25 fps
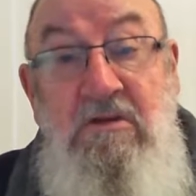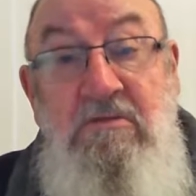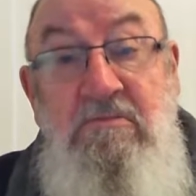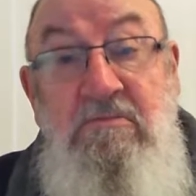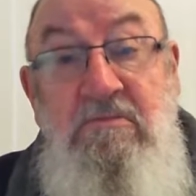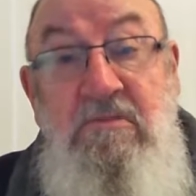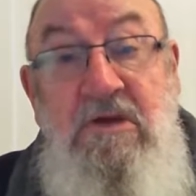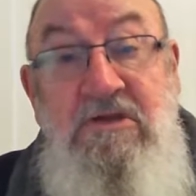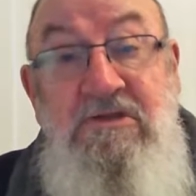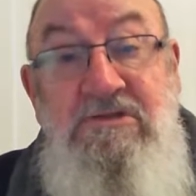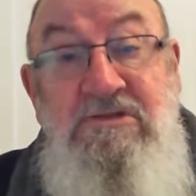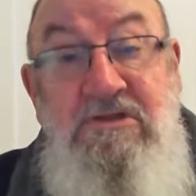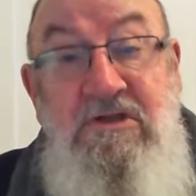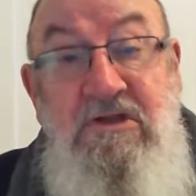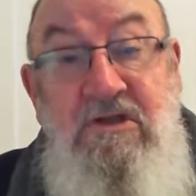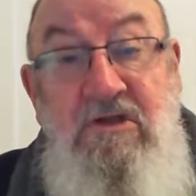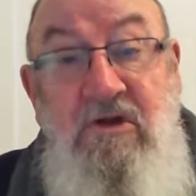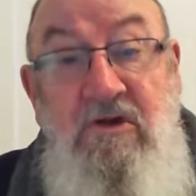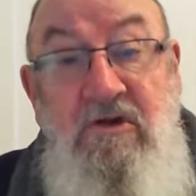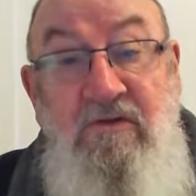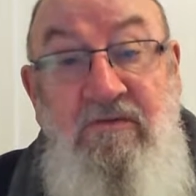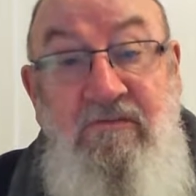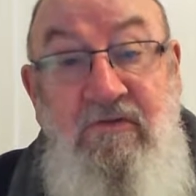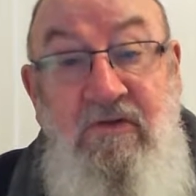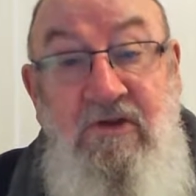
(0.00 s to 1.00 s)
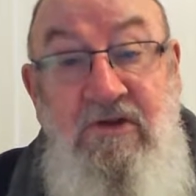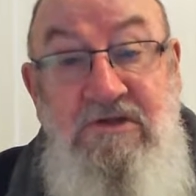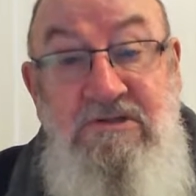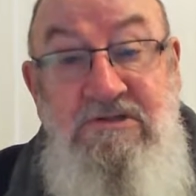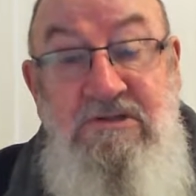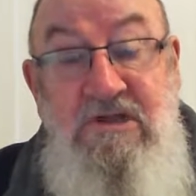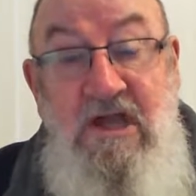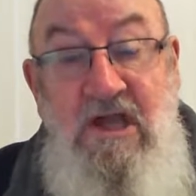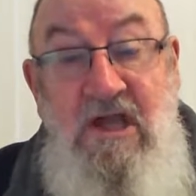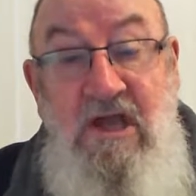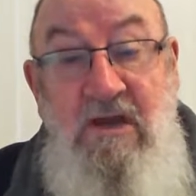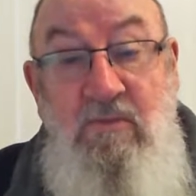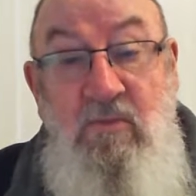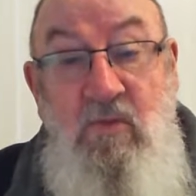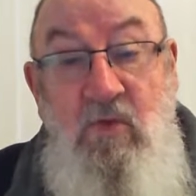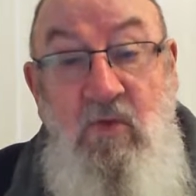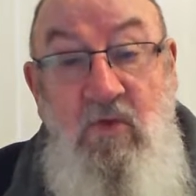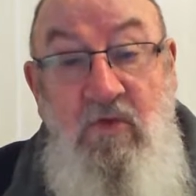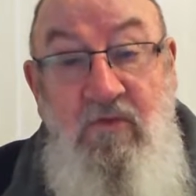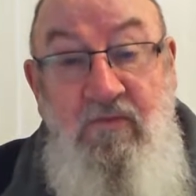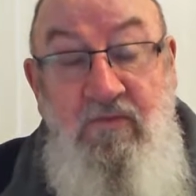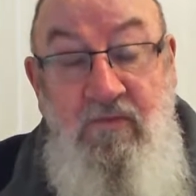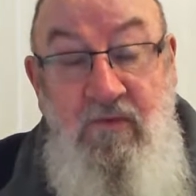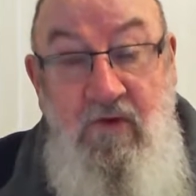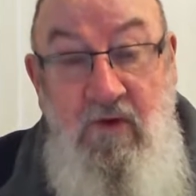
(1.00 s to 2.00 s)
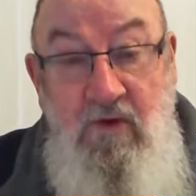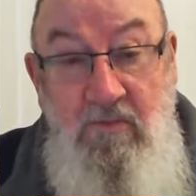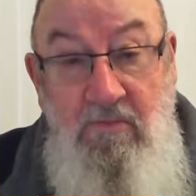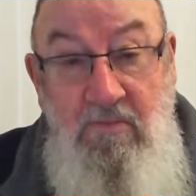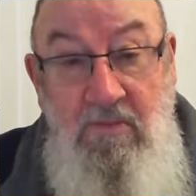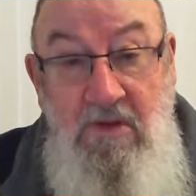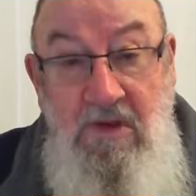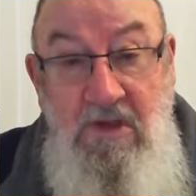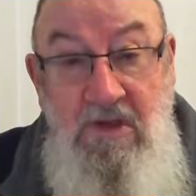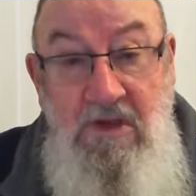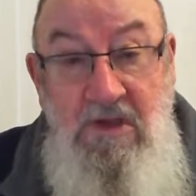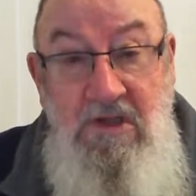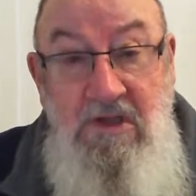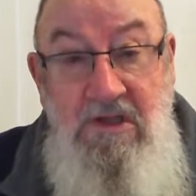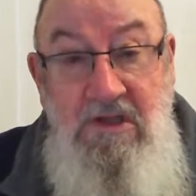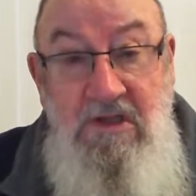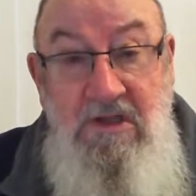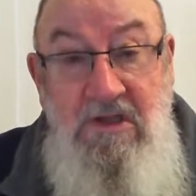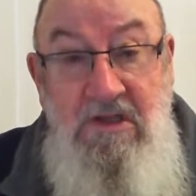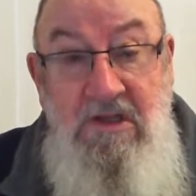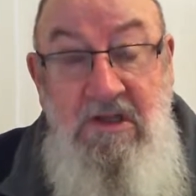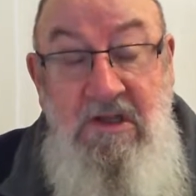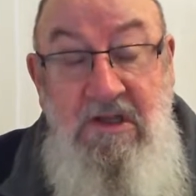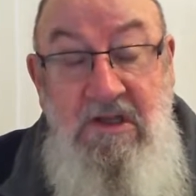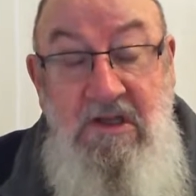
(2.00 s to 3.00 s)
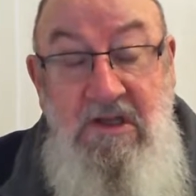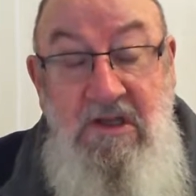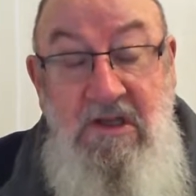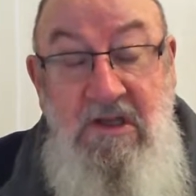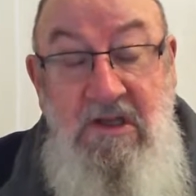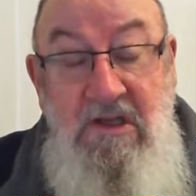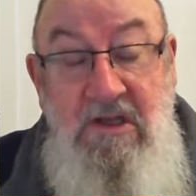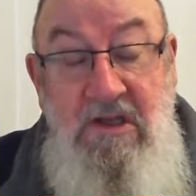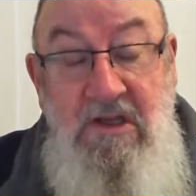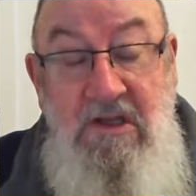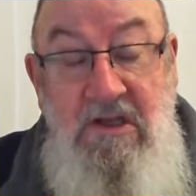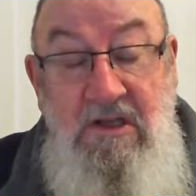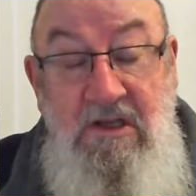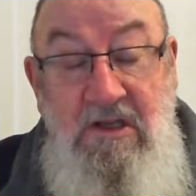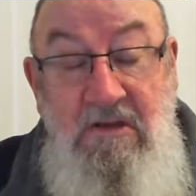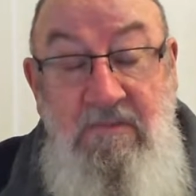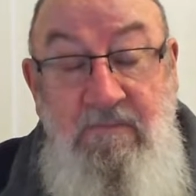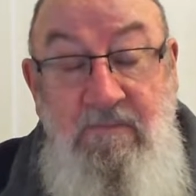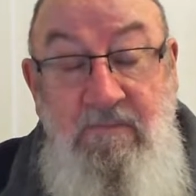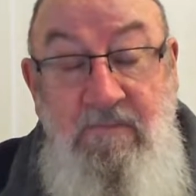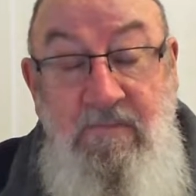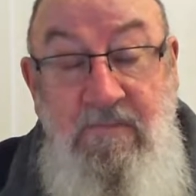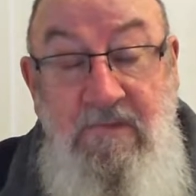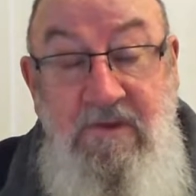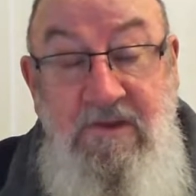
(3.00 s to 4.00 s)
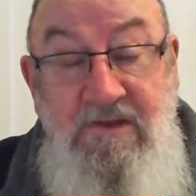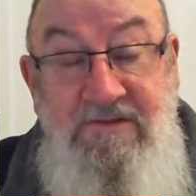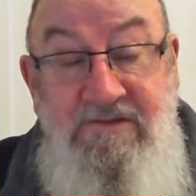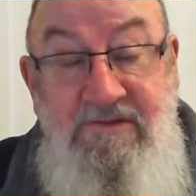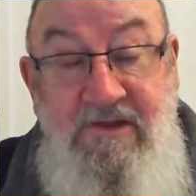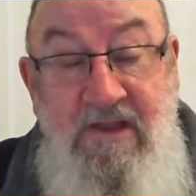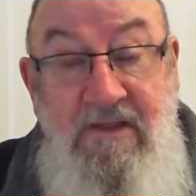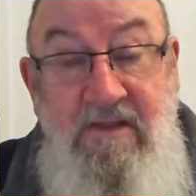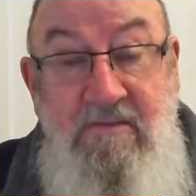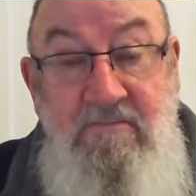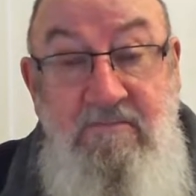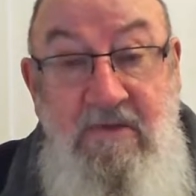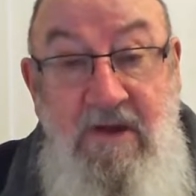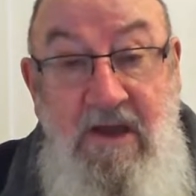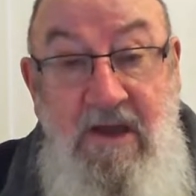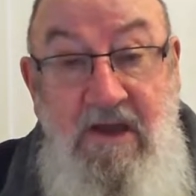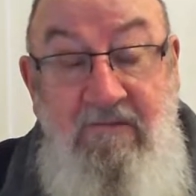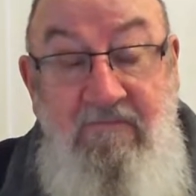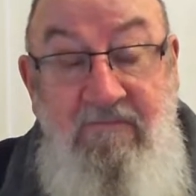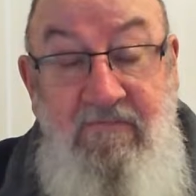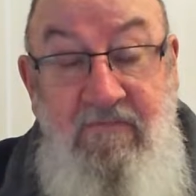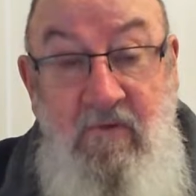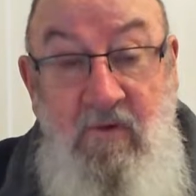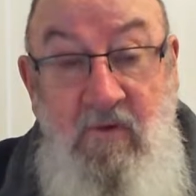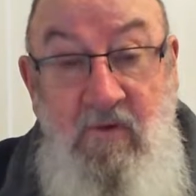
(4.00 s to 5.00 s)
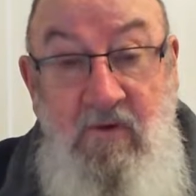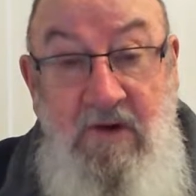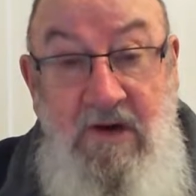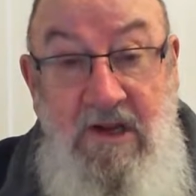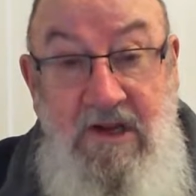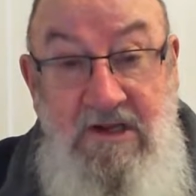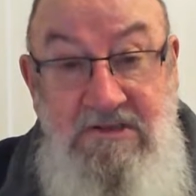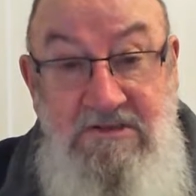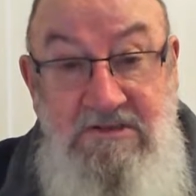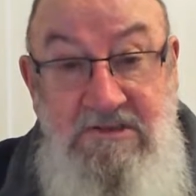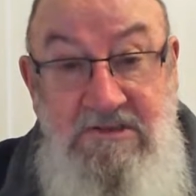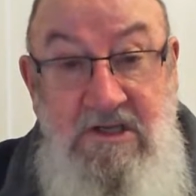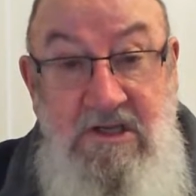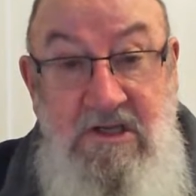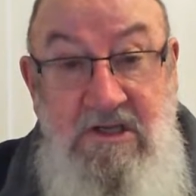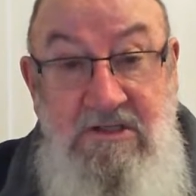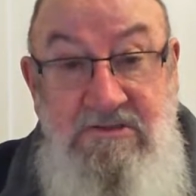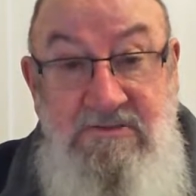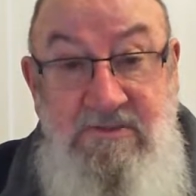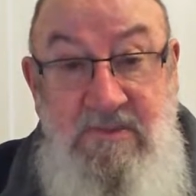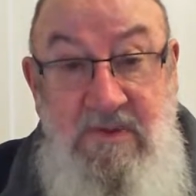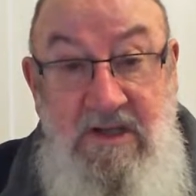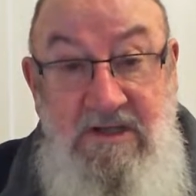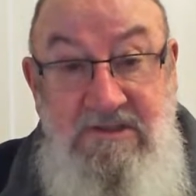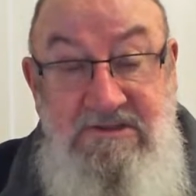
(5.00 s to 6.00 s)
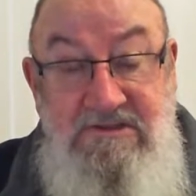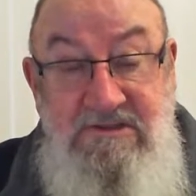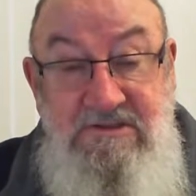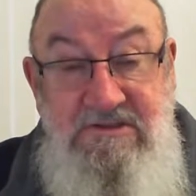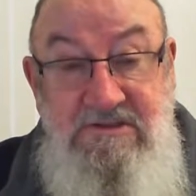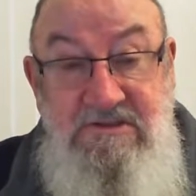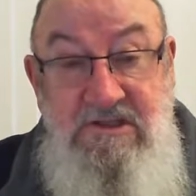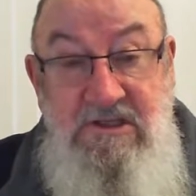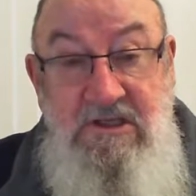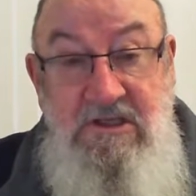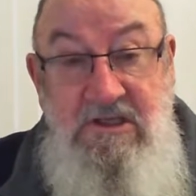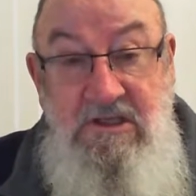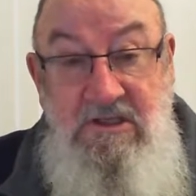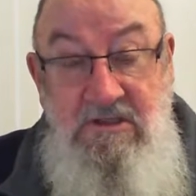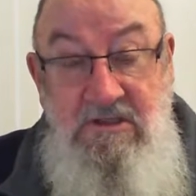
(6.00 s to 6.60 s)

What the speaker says: most of the converts are more from the southern part, Flores and those places,